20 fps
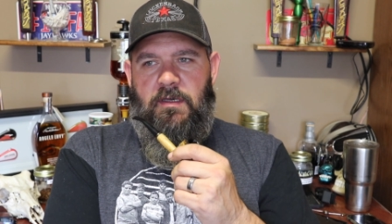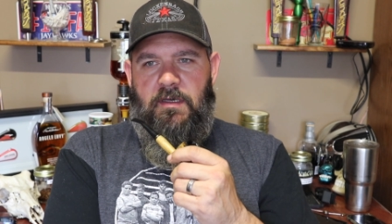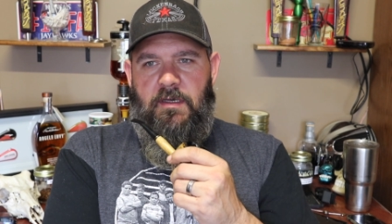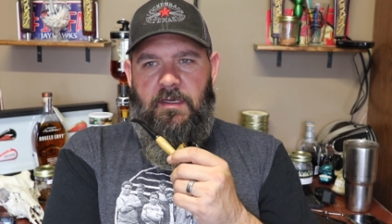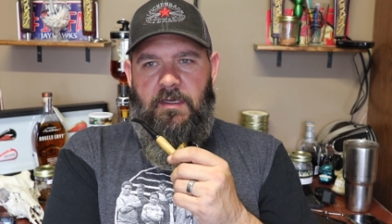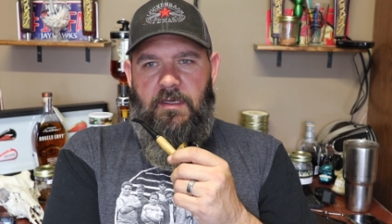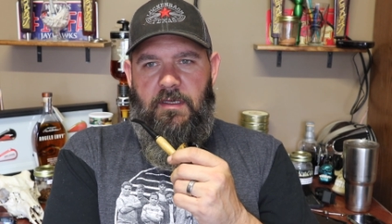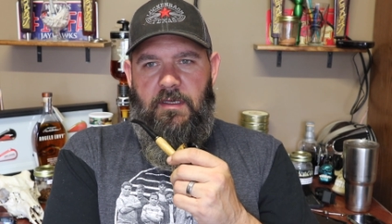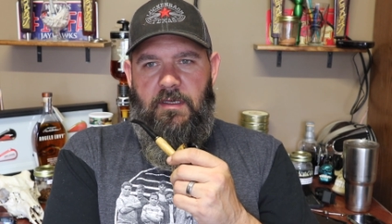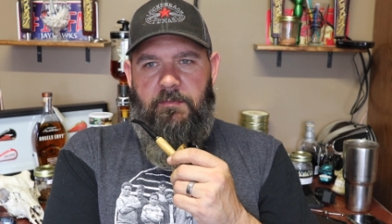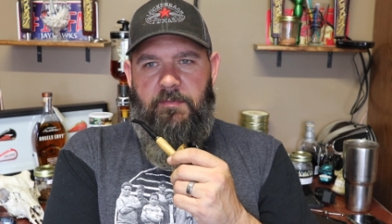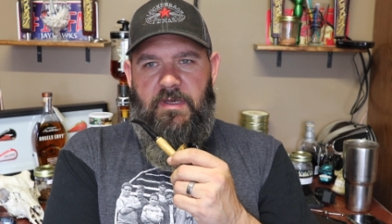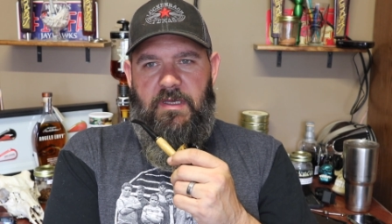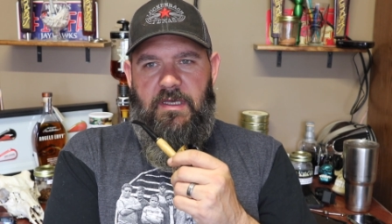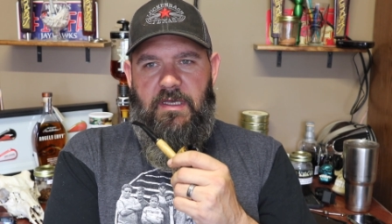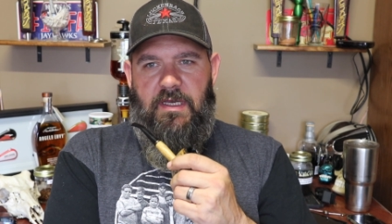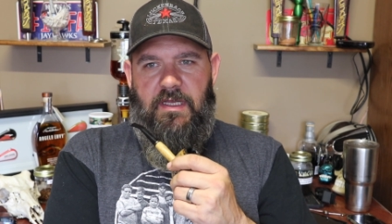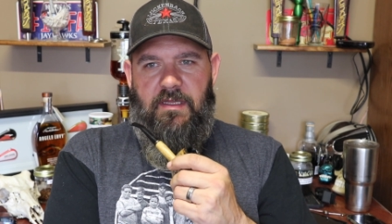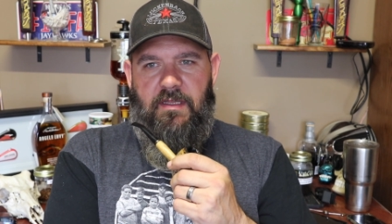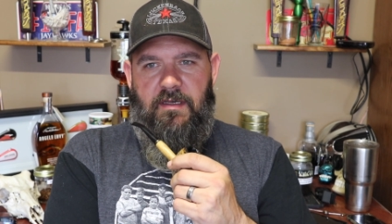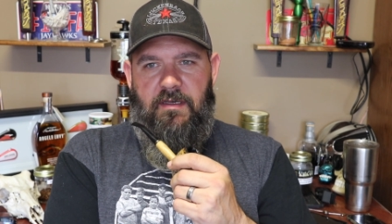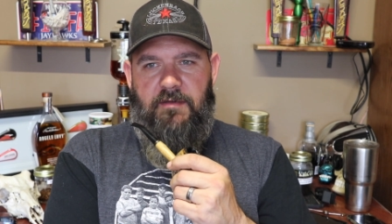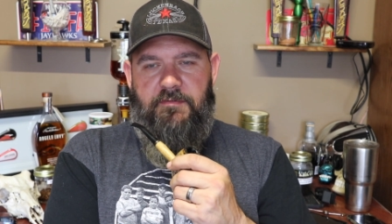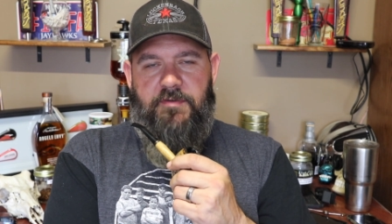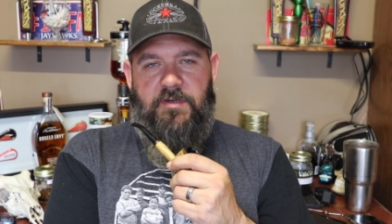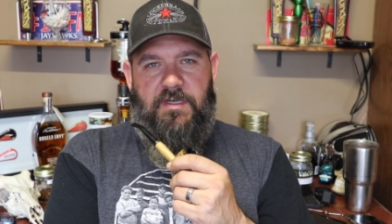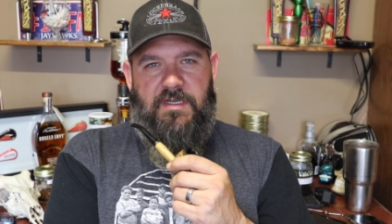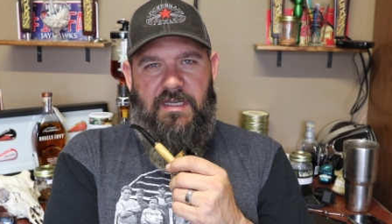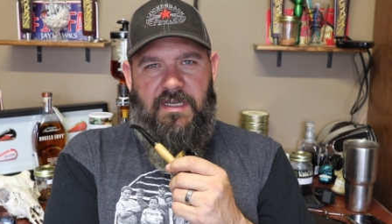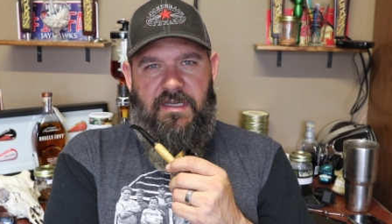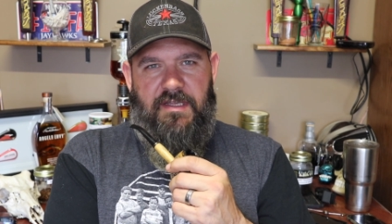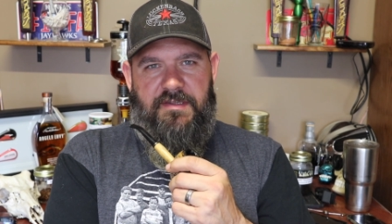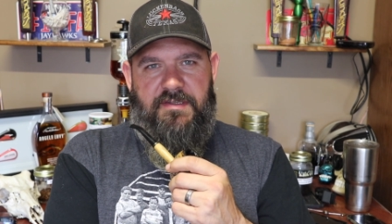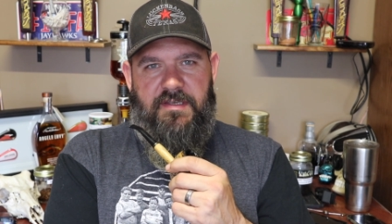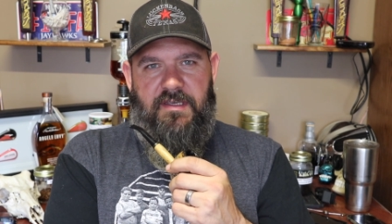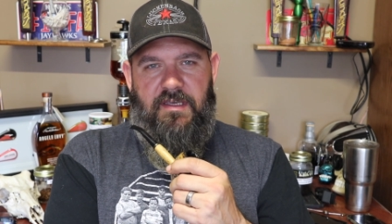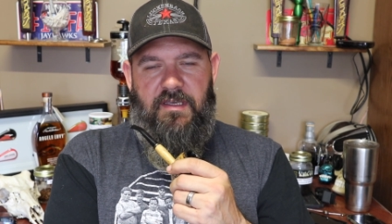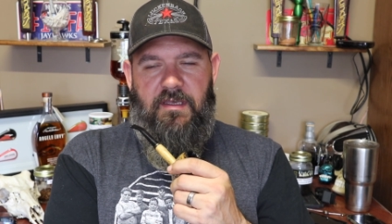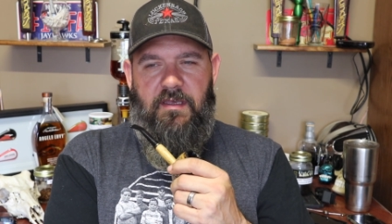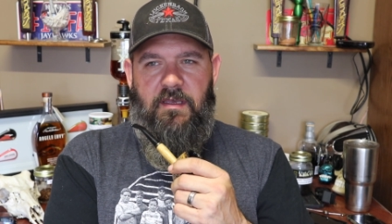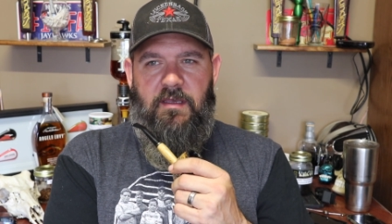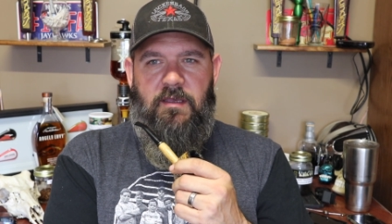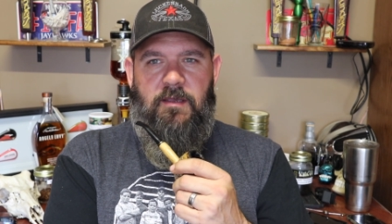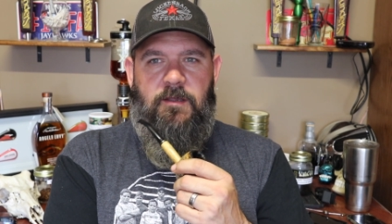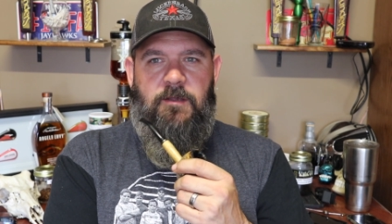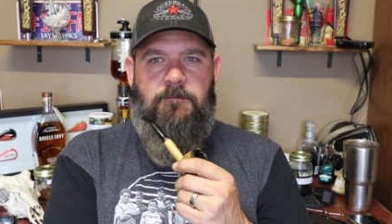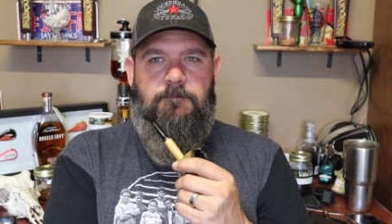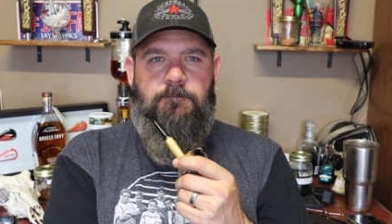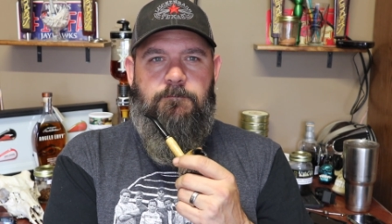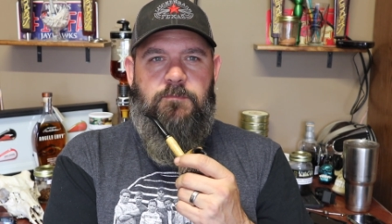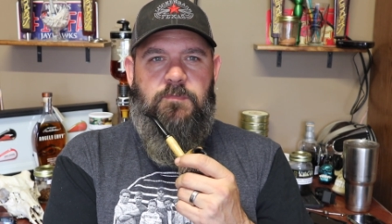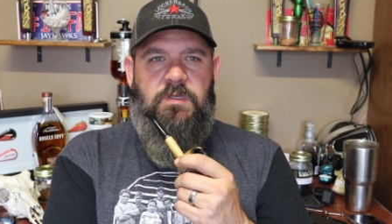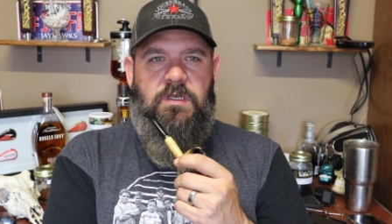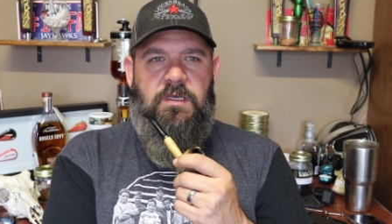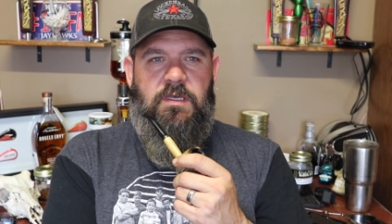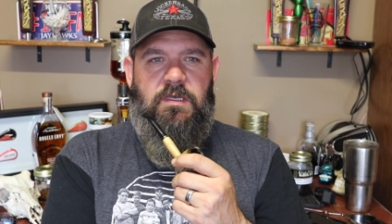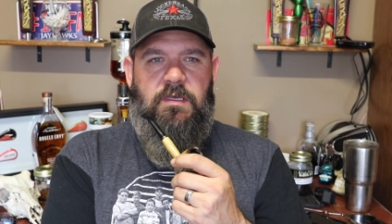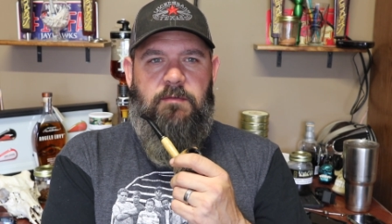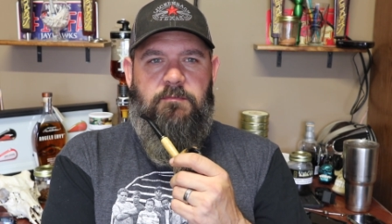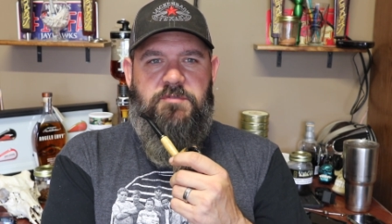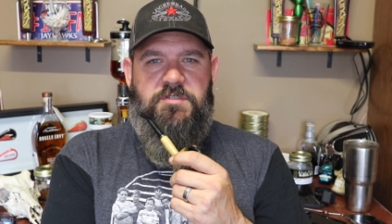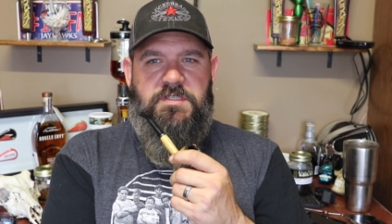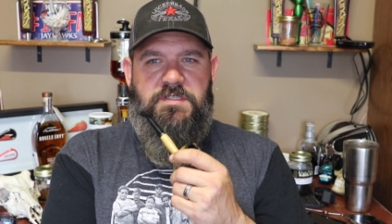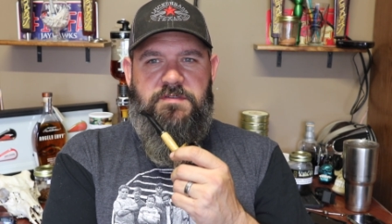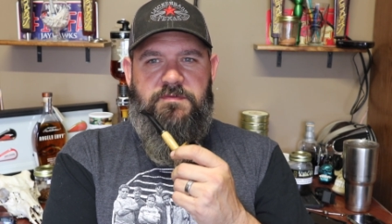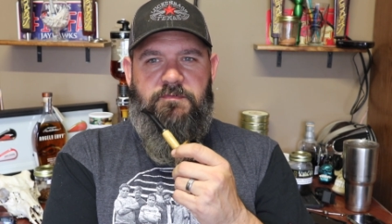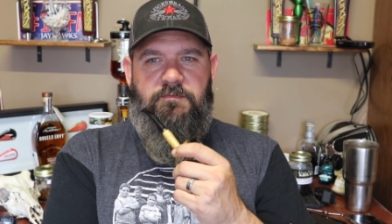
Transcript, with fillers: Um, I love her content. Um, she's